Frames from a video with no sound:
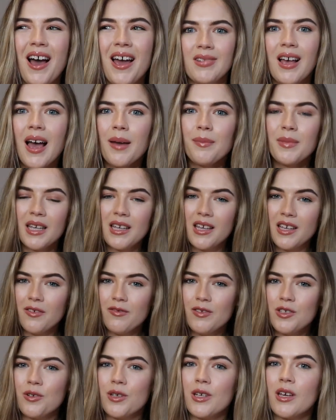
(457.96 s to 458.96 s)
I'm thinking
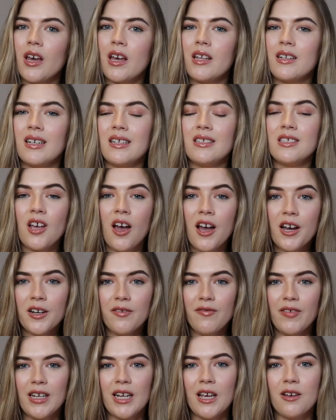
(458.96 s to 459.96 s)
of doing an entire
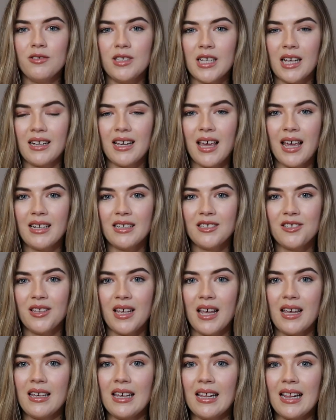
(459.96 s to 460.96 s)
video dedicated to
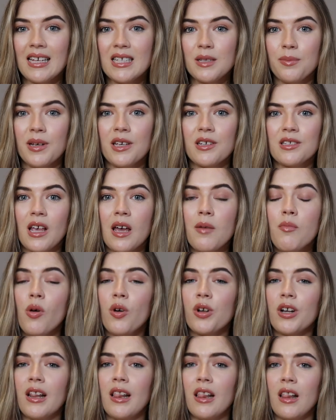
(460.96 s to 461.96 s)
the Inky List because I
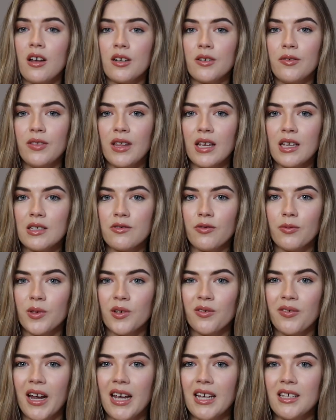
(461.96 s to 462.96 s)
bought a lot of things from
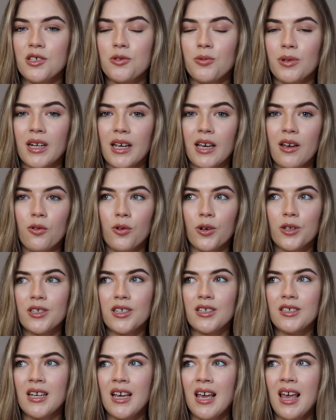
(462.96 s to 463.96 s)
the range when I
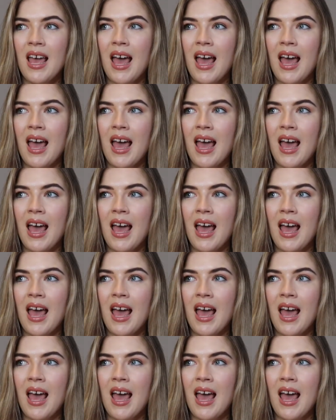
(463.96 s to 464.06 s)
ordered,